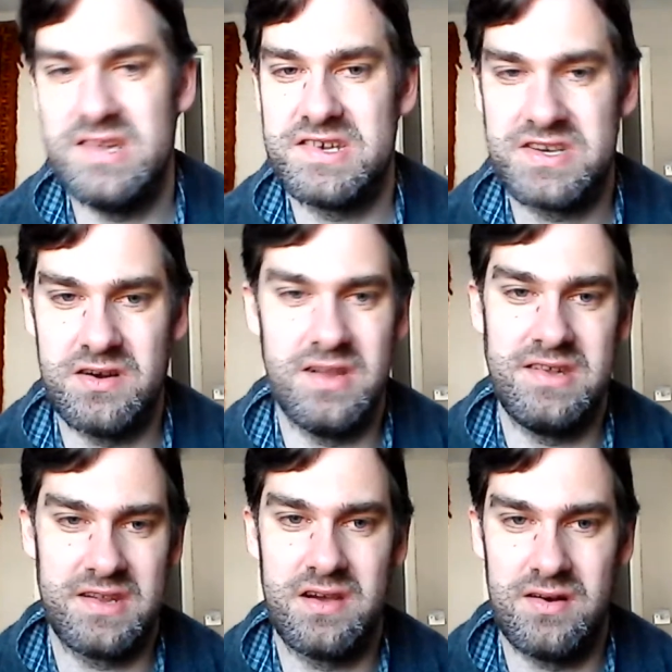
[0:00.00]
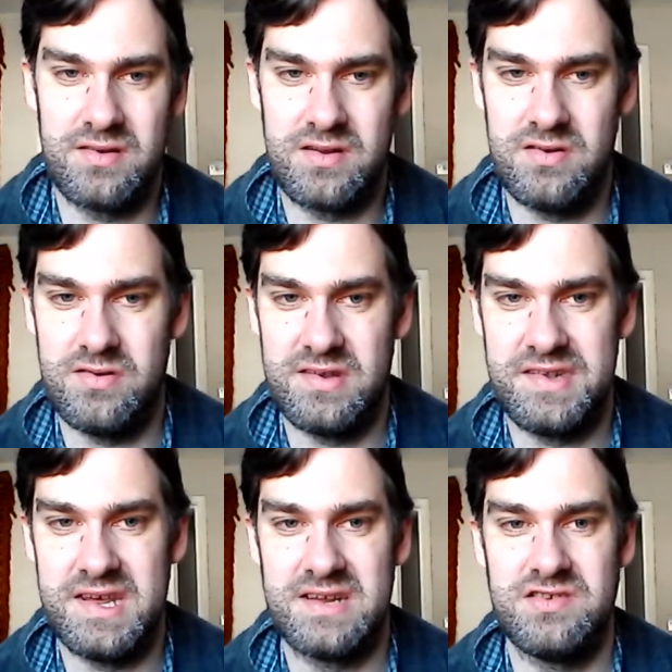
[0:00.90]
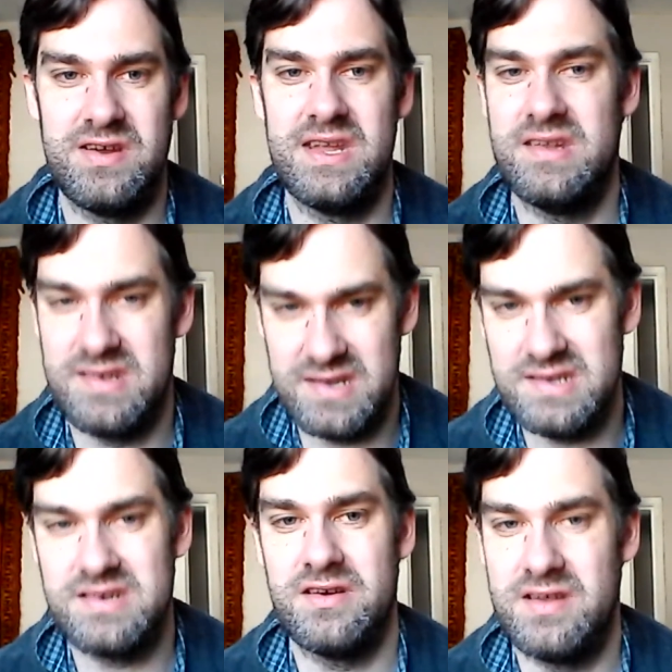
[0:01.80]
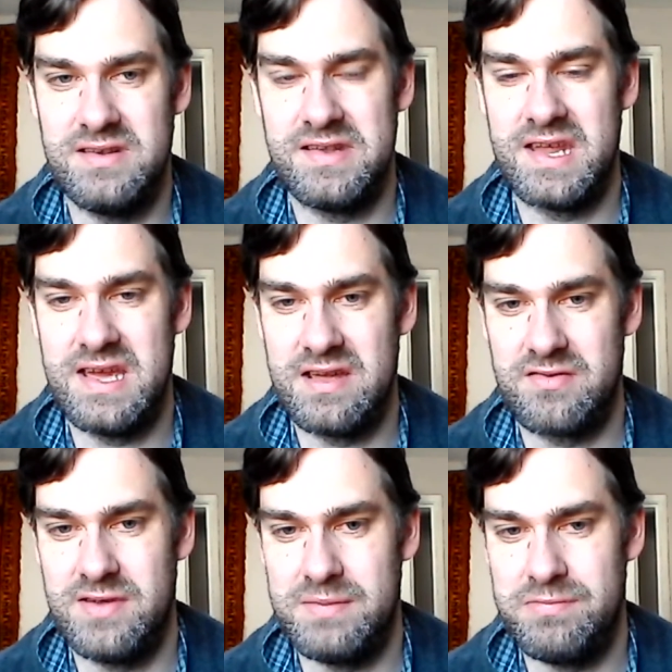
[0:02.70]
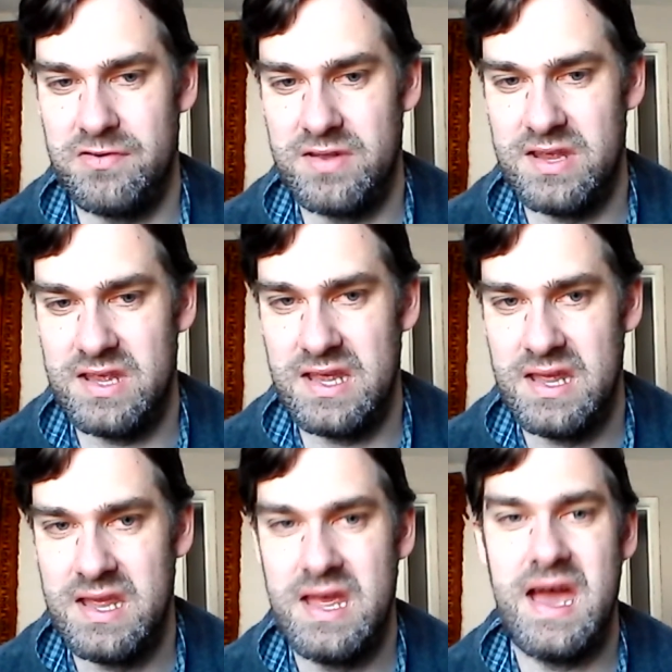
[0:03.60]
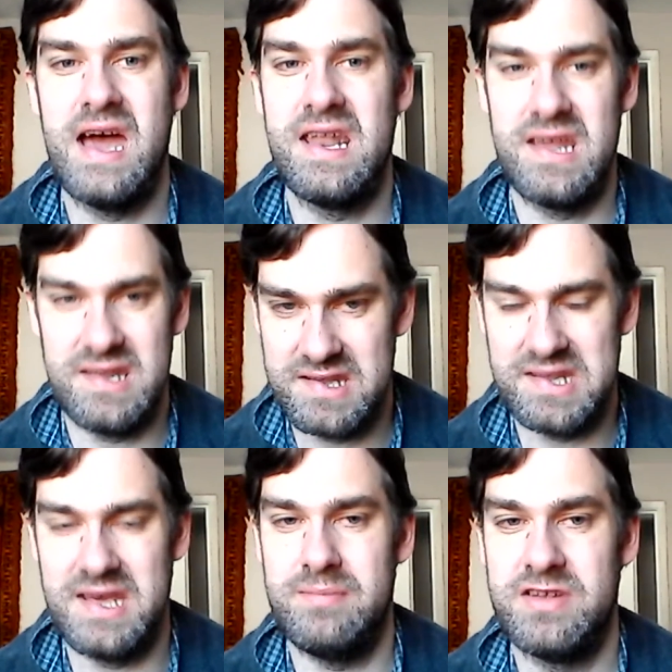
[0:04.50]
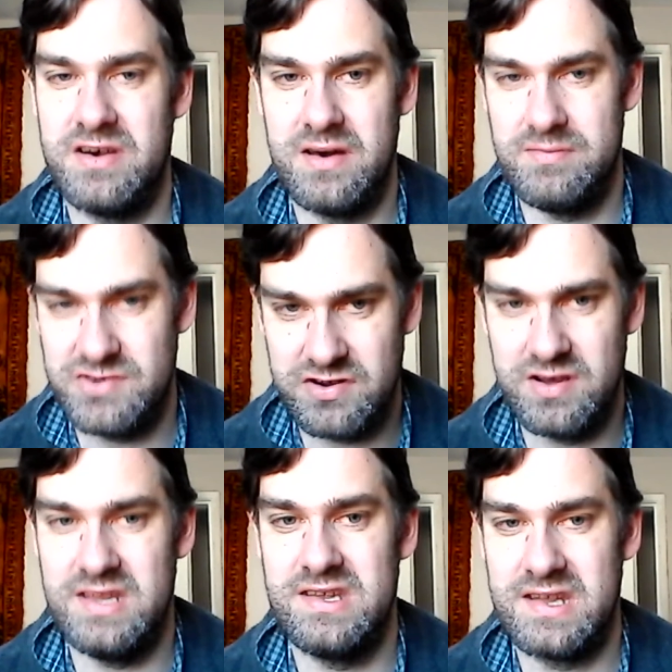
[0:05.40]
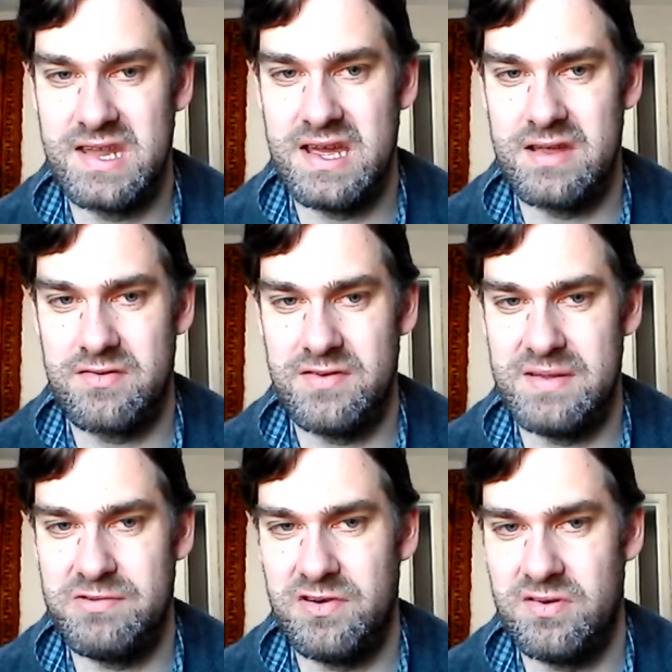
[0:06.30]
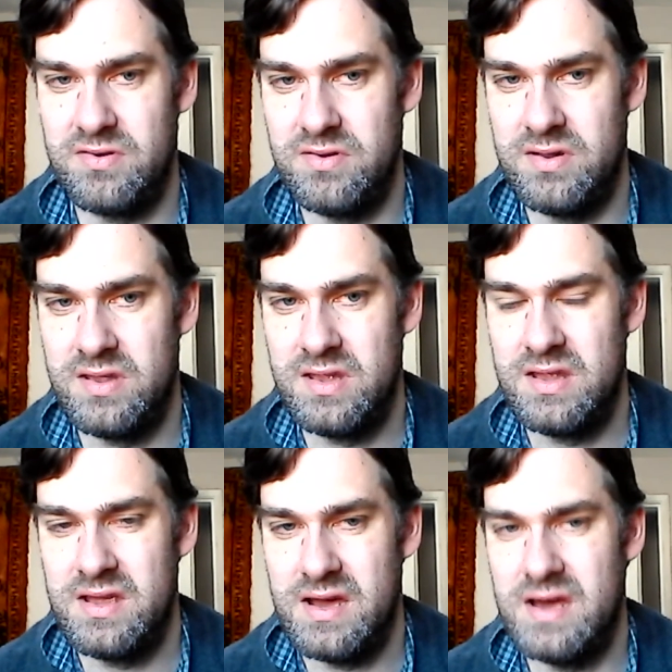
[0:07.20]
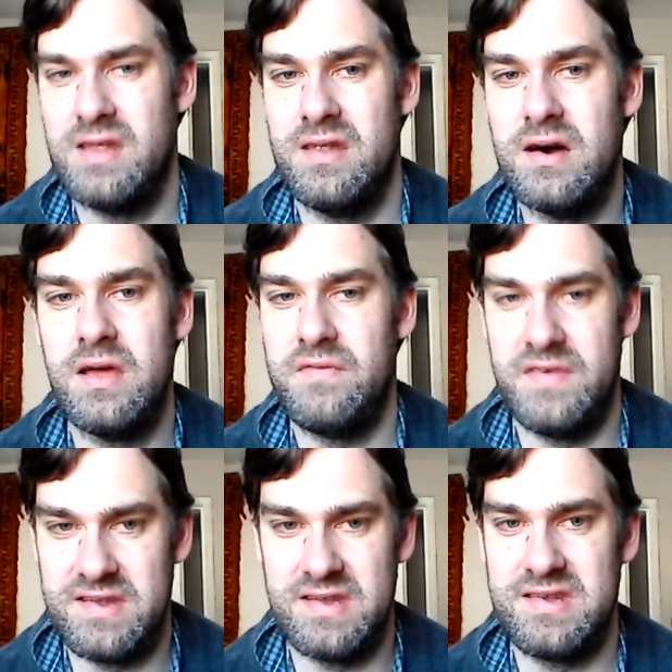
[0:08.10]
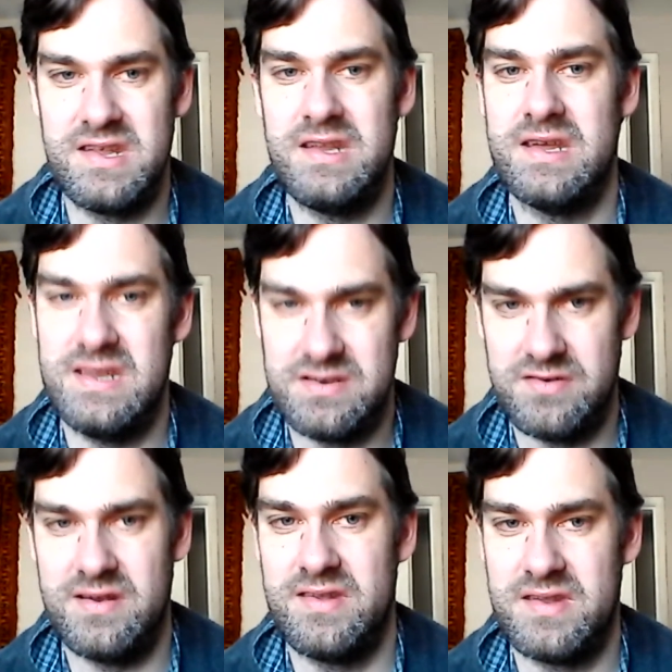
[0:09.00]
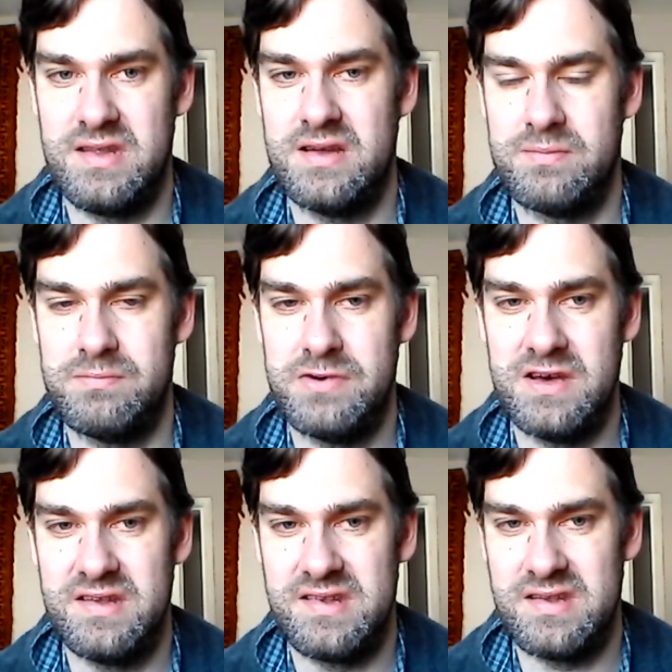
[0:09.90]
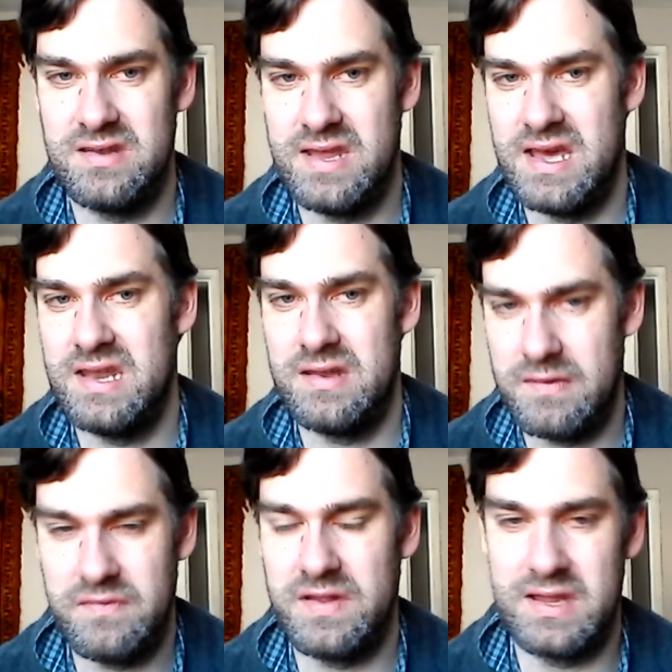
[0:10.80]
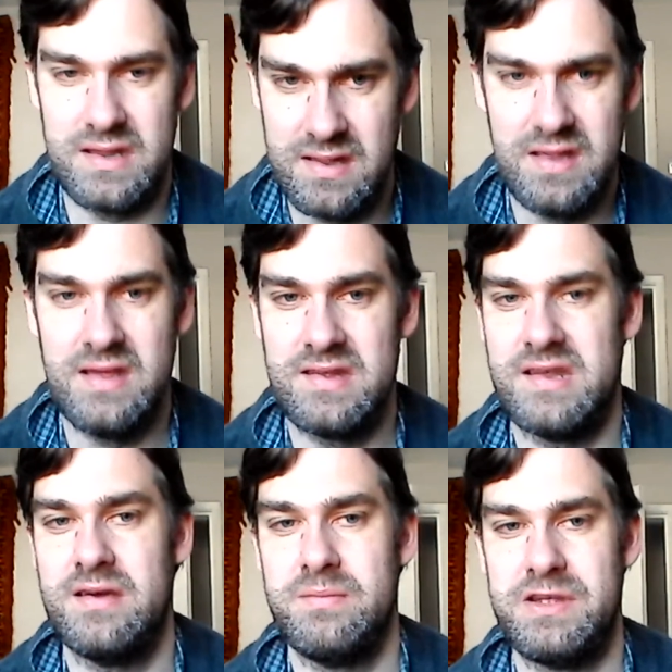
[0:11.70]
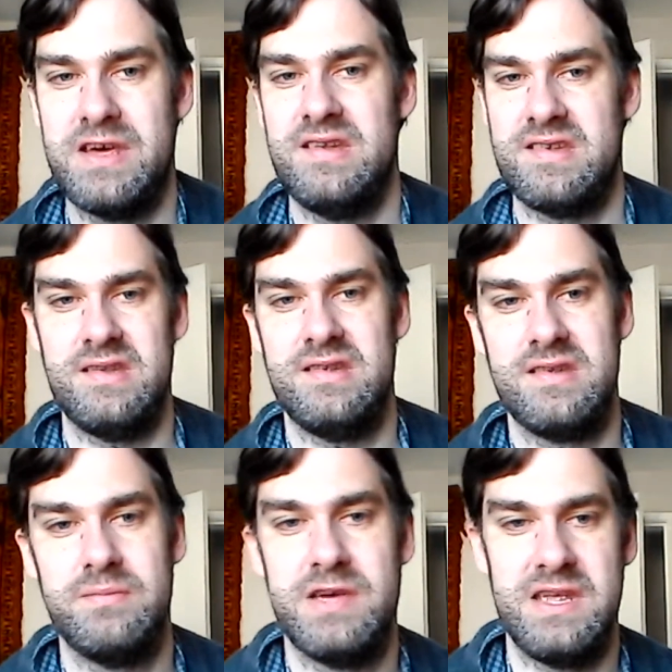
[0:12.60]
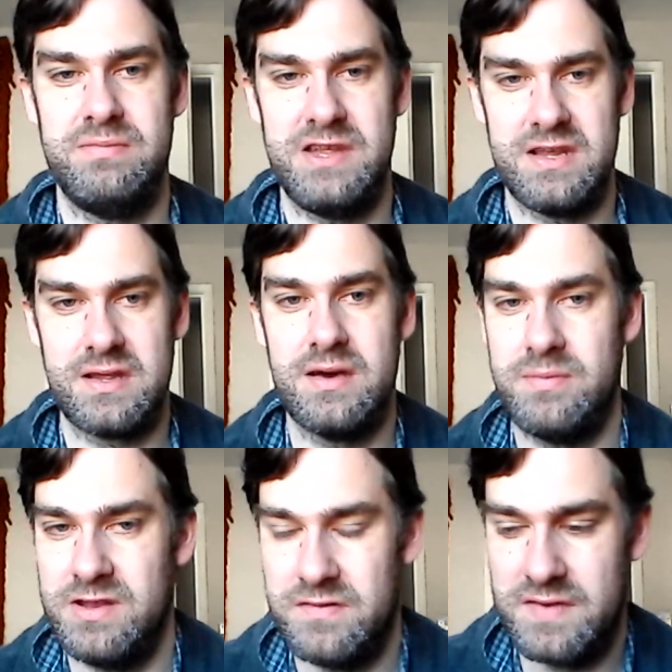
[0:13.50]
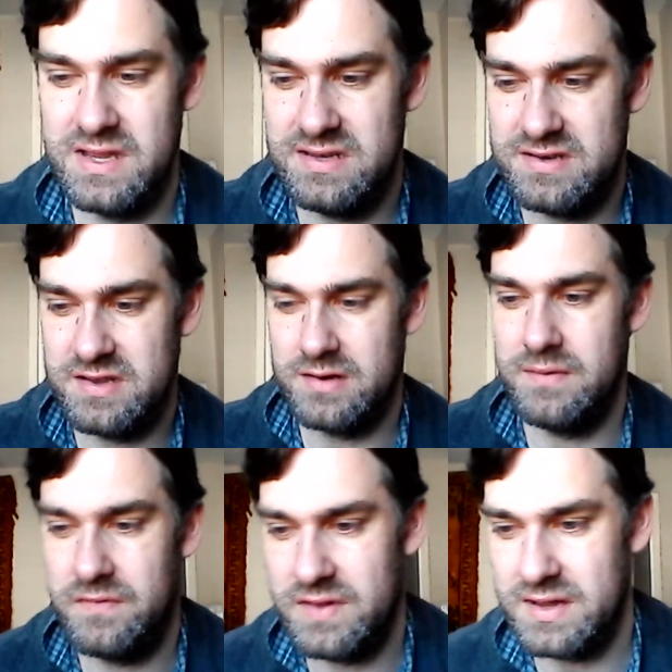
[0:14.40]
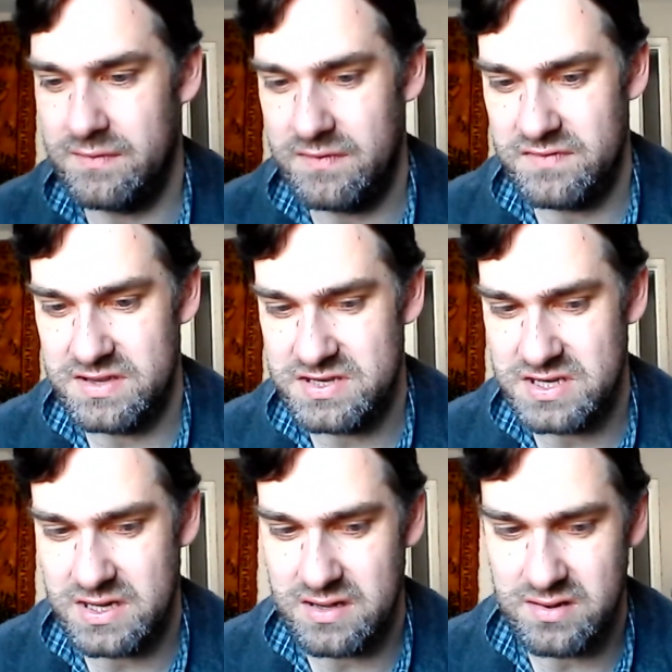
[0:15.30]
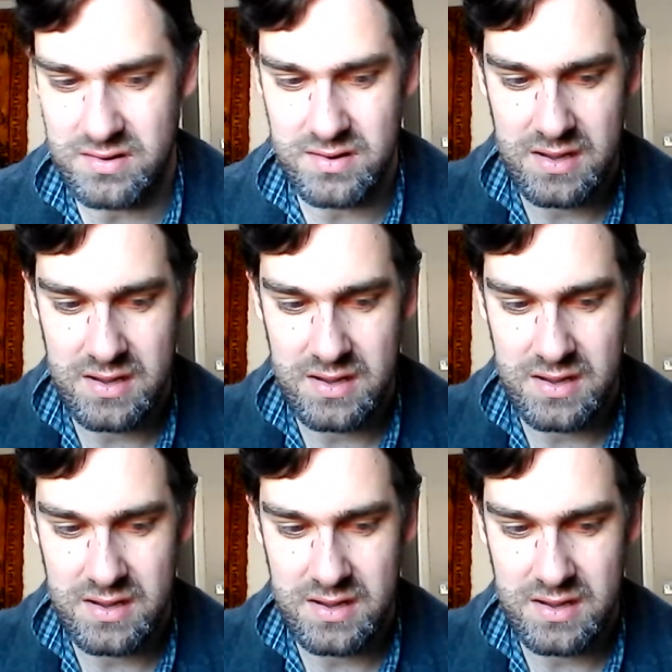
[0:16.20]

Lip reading: trying to conquer her sexuality, trying to get a grip on it, and at the same time trying to get a grip on her life as a teenager, as a young person. And I think so it plays into maybe a coming of age type thing with the show.